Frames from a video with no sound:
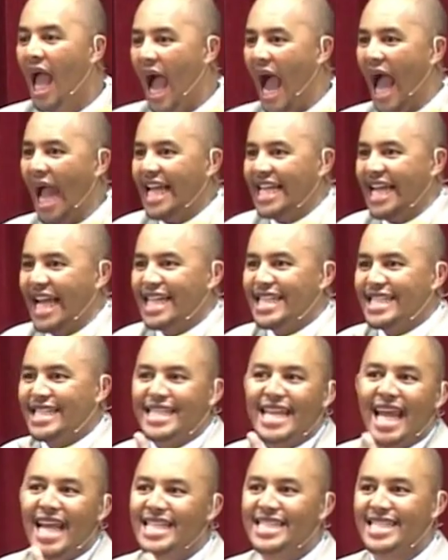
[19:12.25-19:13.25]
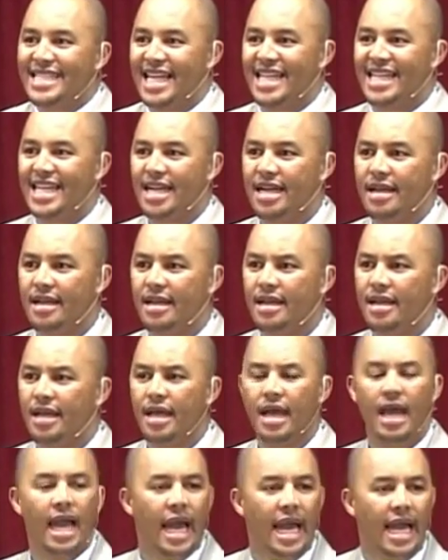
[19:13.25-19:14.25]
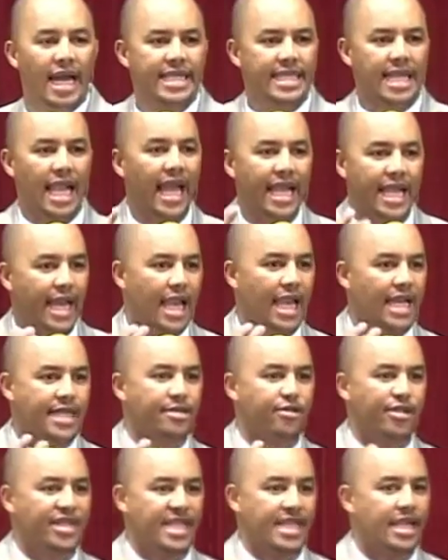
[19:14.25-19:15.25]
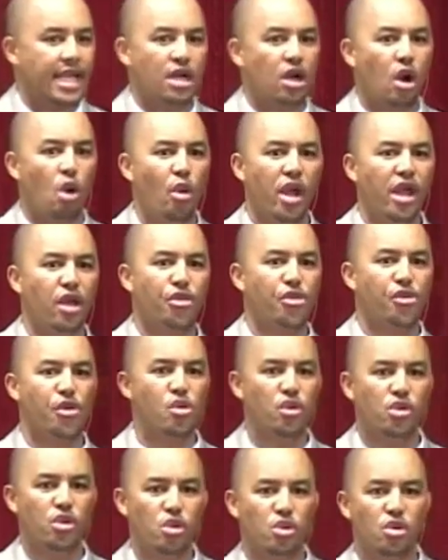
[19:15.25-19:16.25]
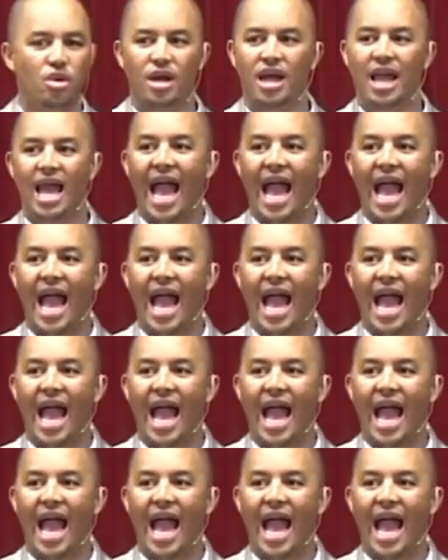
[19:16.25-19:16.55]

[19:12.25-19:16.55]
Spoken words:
I can taste it. It's like electricity going through you.